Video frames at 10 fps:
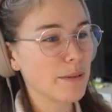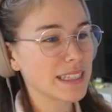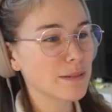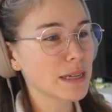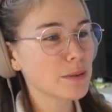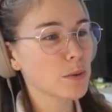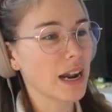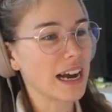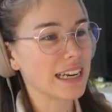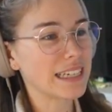I mean, sometimes
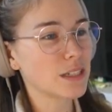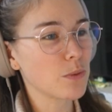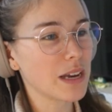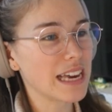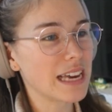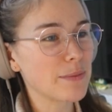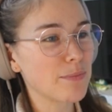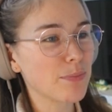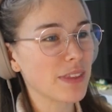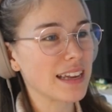when I need to wee,
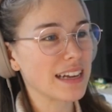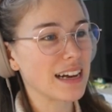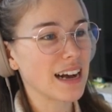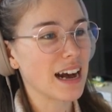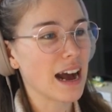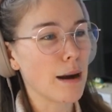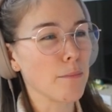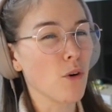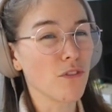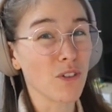
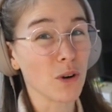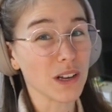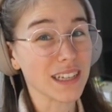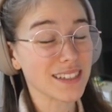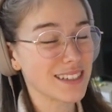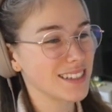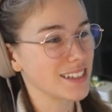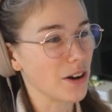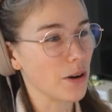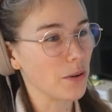I'm more focused,
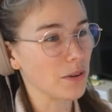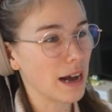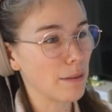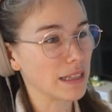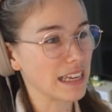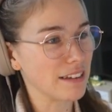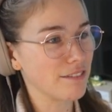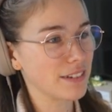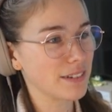so I believe.